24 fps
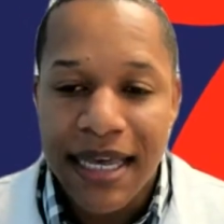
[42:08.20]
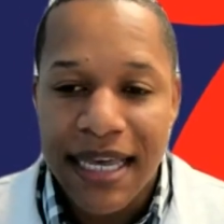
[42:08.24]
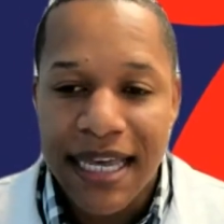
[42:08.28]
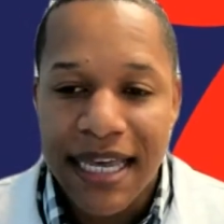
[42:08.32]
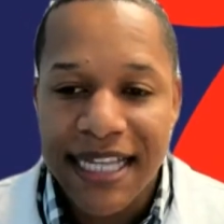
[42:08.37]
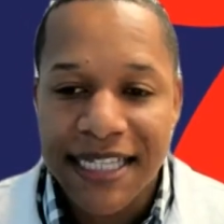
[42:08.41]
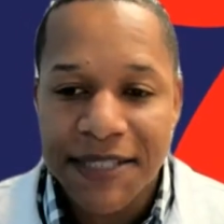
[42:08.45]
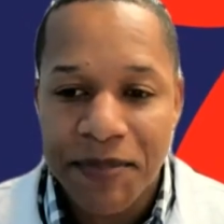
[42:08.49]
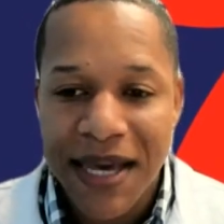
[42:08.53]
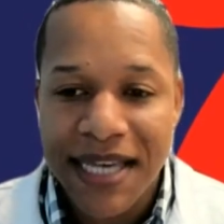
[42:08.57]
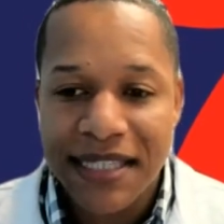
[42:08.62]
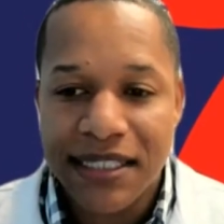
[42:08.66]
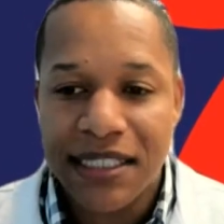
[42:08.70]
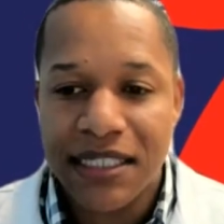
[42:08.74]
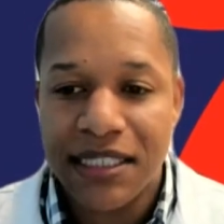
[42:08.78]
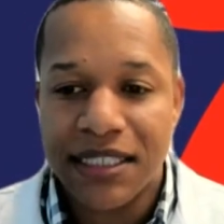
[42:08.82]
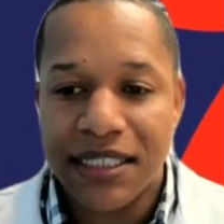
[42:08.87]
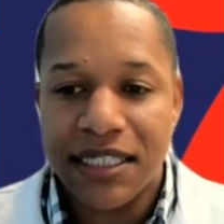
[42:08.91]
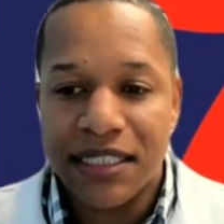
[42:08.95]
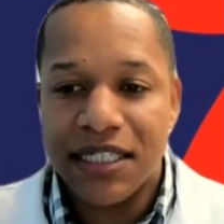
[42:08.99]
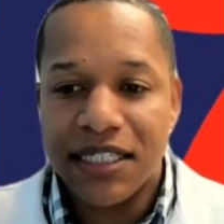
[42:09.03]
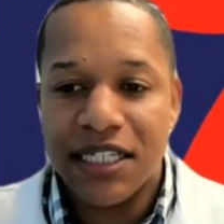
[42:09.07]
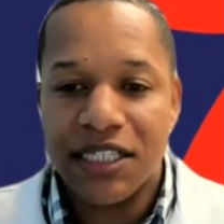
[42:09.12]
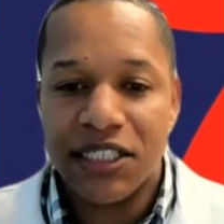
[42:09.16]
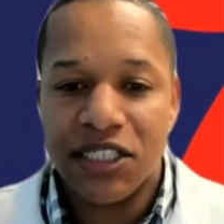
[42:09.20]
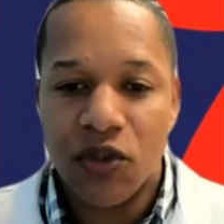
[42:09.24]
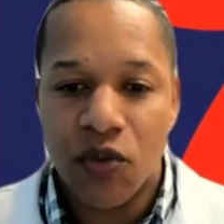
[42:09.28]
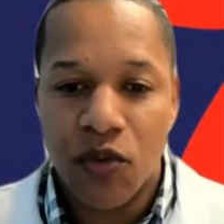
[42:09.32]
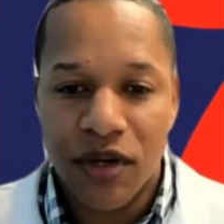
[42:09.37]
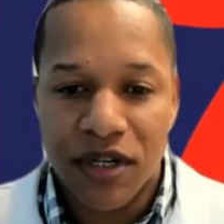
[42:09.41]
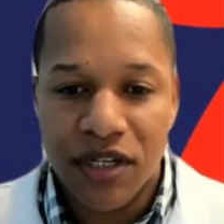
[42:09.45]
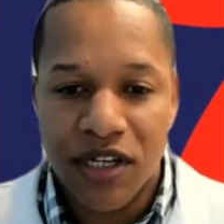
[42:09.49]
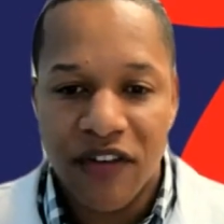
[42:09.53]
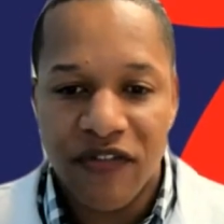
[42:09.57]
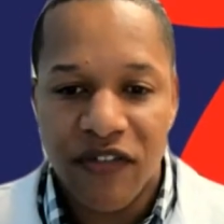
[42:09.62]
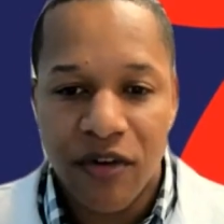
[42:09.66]
it's basically a condition
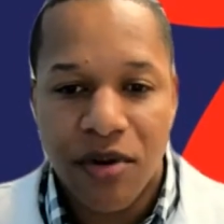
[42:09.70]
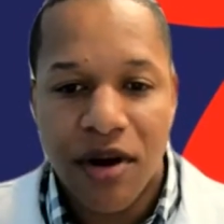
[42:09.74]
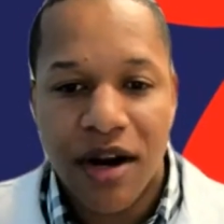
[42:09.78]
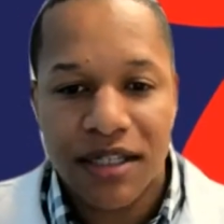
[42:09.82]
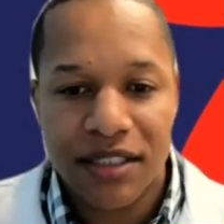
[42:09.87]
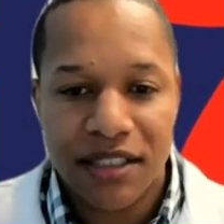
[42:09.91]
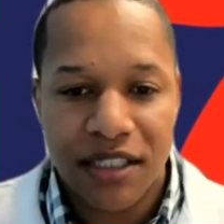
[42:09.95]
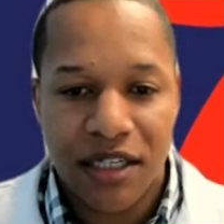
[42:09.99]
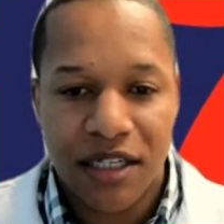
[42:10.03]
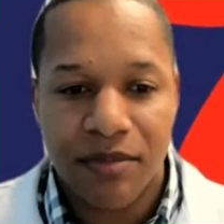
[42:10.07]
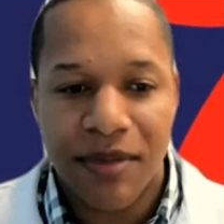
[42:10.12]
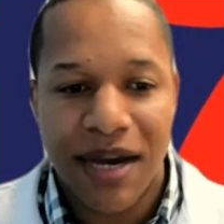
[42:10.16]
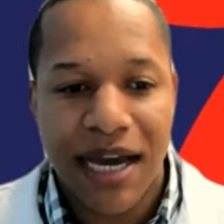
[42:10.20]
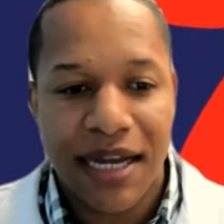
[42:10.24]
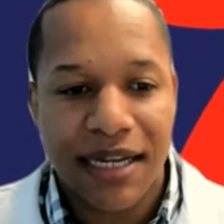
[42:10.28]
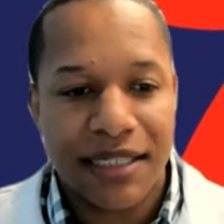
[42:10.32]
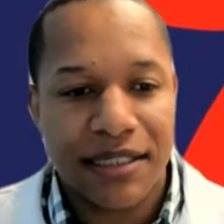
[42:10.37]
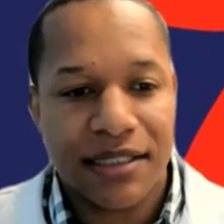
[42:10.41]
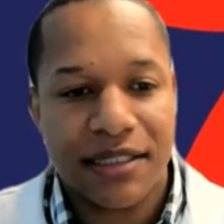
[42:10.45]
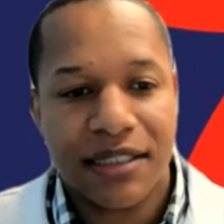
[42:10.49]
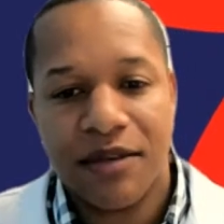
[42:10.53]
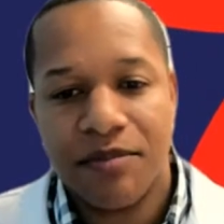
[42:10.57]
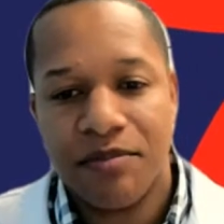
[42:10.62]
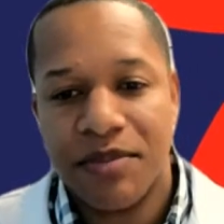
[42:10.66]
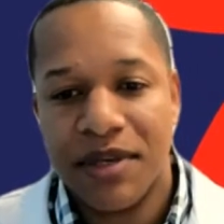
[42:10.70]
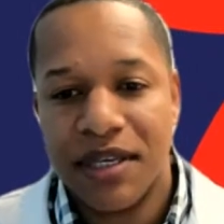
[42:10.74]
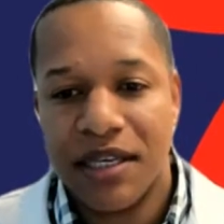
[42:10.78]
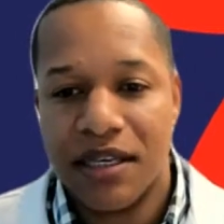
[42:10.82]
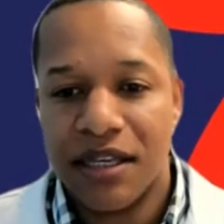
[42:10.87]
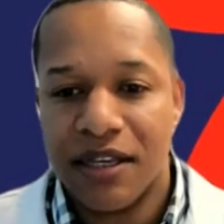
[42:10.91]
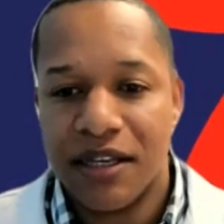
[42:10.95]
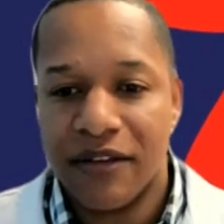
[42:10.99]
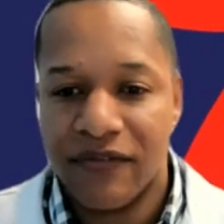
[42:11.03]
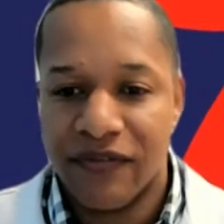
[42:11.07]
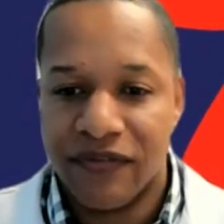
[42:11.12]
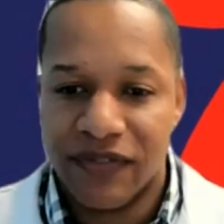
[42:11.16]
where different parts of the bodies can
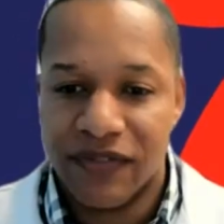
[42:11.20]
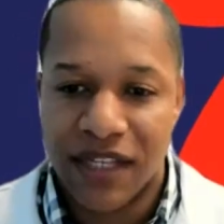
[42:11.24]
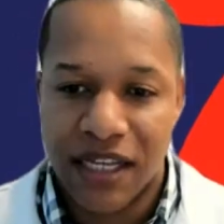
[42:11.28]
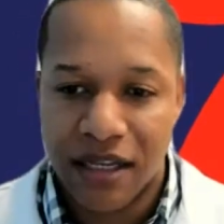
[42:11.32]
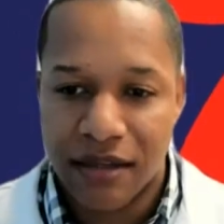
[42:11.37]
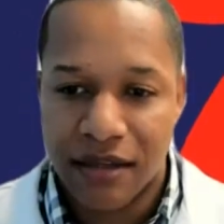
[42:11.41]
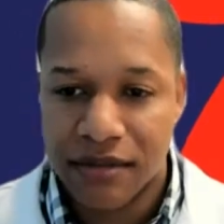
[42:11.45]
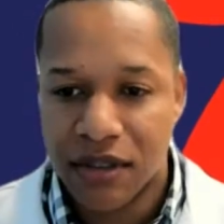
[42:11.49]
be inflamed.